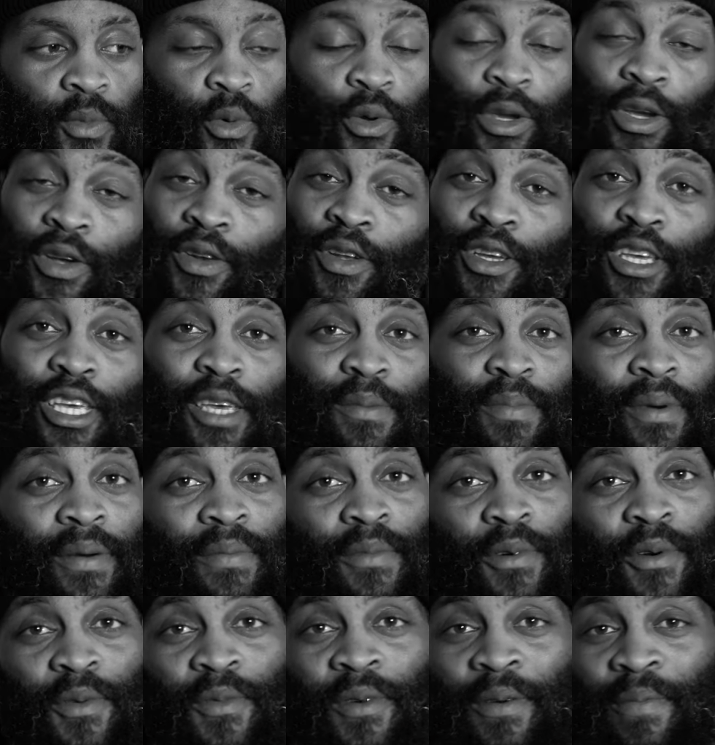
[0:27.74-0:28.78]
we're gonna keep
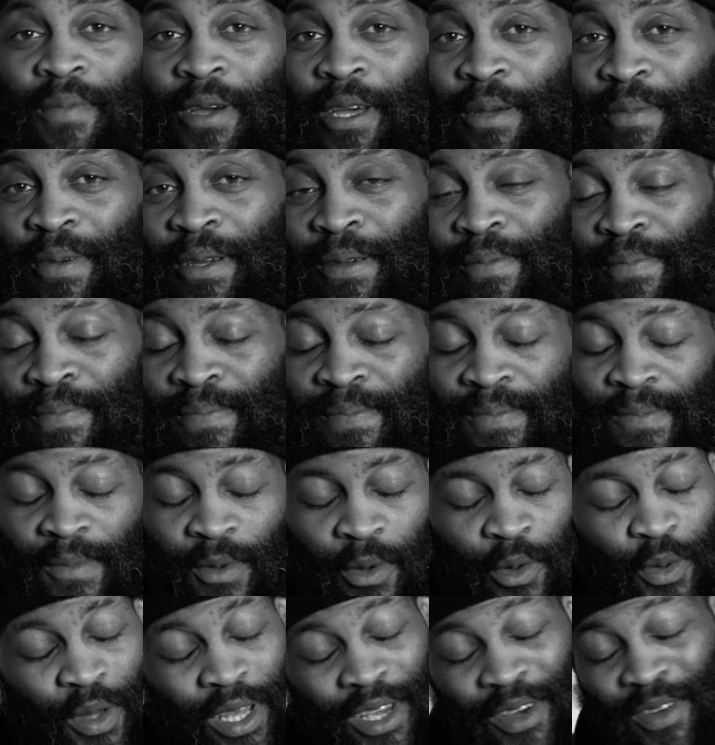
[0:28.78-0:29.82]
it moving, baby.
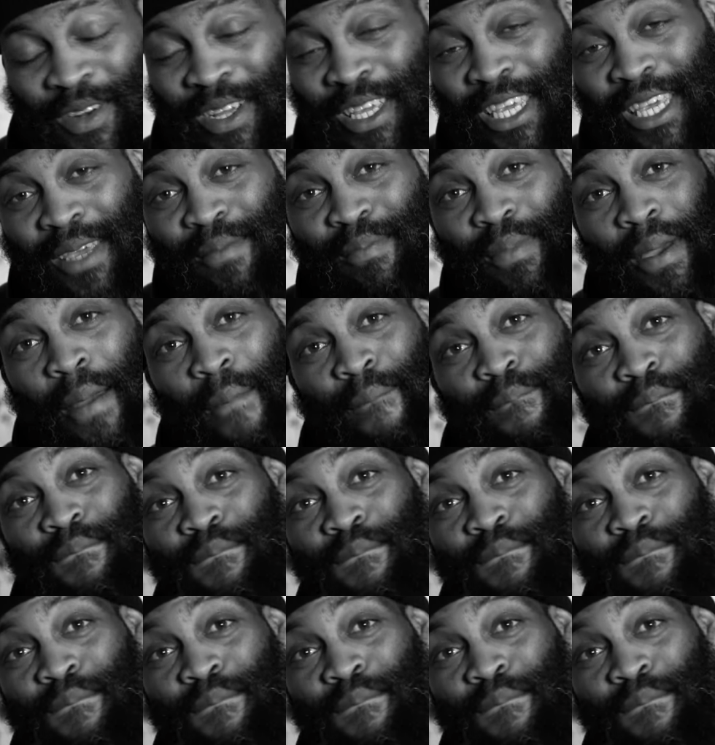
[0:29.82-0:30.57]
We're gonna keep it